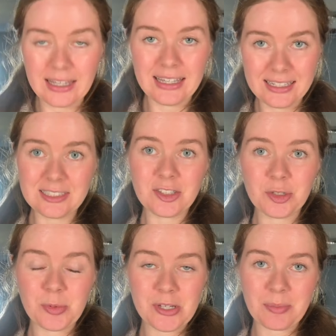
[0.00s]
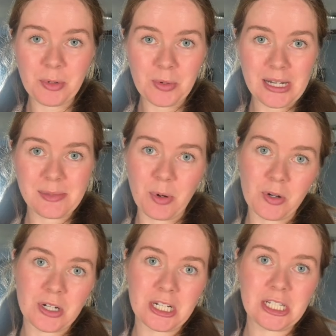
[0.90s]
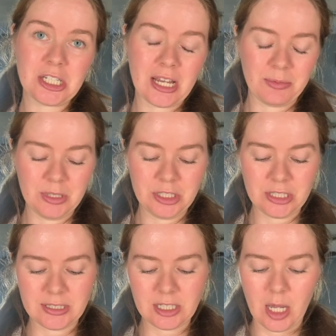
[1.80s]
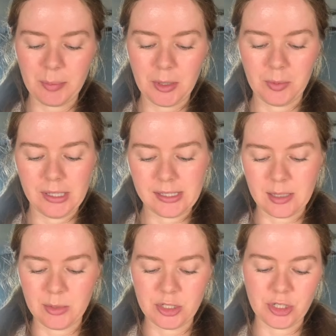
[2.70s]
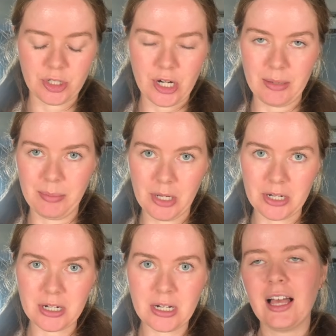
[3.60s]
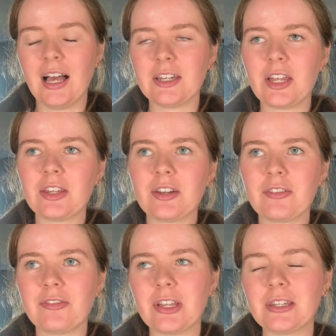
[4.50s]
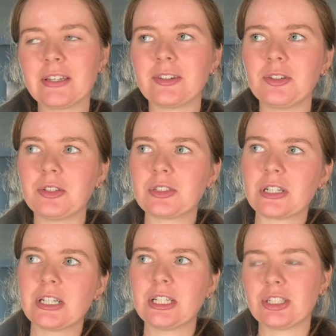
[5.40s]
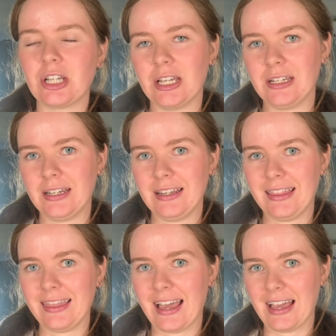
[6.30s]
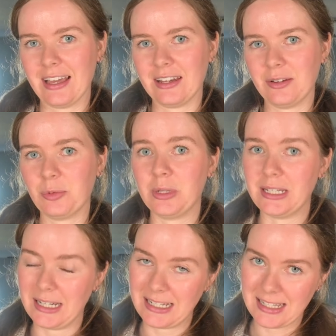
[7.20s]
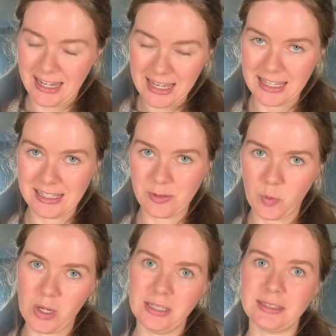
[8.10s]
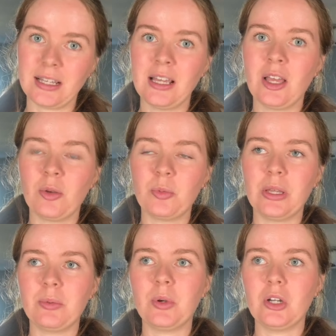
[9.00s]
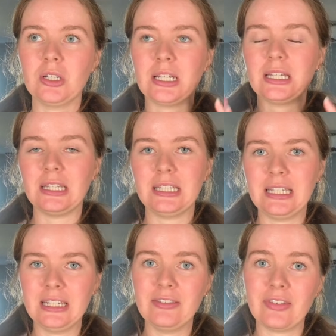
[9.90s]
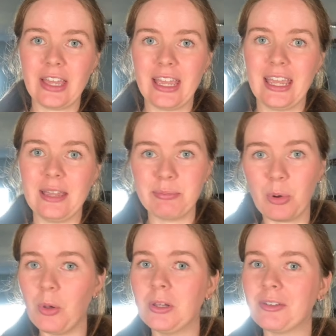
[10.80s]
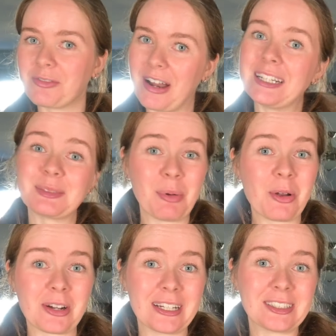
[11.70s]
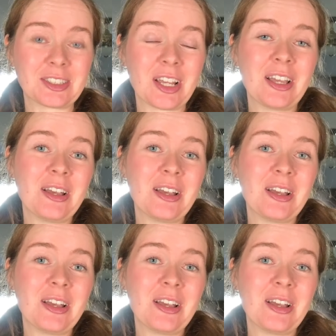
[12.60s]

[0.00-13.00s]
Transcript: It is a super simple rice porridge and we just top it with cinnamon sugar and butter. Another fun little tradition that we did as kids was we would leave a bowl of rice porridge